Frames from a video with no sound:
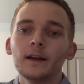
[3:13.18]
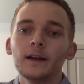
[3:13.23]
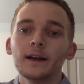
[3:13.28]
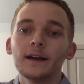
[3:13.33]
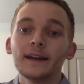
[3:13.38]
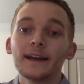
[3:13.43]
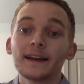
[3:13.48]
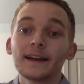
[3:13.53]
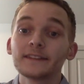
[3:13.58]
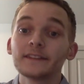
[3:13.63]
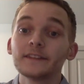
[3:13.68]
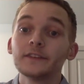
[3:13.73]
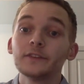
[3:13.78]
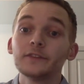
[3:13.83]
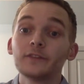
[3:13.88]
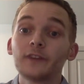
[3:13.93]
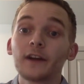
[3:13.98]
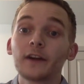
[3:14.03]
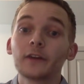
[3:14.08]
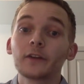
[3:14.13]
Enacting new
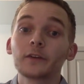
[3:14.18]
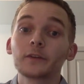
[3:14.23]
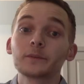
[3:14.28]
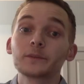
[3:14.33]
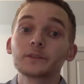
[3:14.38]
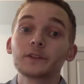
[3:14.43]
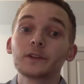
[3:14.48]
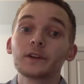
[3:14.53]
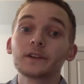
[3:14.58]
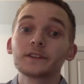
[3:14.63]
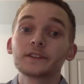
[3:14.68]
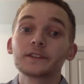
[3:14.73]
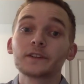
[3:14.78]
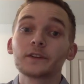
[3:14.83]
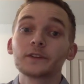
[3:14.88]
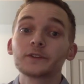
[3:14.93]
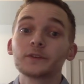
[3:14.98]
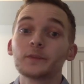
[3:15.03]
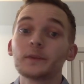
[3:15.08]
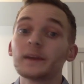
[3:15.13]
firearms laws is
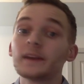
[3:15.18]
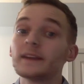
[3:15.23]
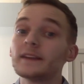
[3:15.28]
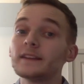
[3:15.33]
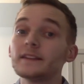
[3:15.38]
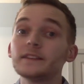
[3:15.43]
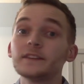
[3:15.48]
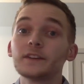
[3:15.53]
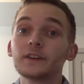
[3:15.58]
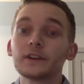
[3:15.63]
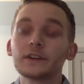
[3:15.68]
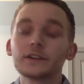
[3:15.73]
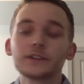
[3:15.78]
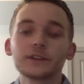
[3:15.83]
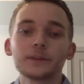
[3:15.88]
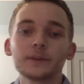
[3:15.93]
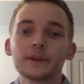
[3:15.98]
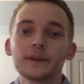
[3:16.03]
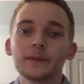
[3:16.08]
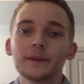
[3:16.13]
also made easier in
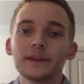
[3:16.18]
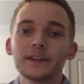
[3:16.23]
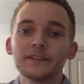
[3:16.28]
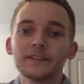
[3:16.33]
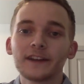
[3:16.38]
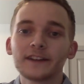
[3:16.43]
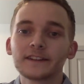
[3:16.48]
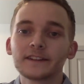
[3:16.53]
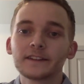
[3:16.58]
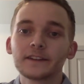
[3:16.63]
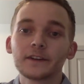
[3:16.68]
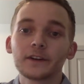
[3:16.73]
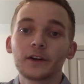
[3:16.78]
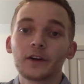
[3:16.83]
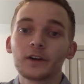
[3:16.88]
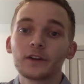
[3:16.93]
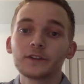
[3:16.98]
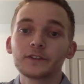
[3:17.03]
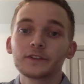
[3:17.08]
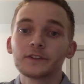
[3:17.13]
Germany by the fact that their
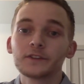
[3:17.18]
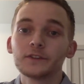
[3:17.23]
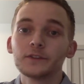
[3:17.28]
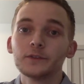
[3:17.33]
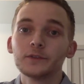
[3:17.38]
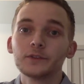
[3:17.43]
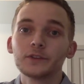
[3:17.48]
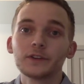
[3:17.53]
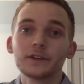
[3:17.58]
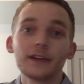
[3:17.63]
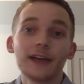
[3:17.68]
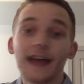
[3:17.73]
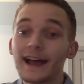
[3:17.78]
constitution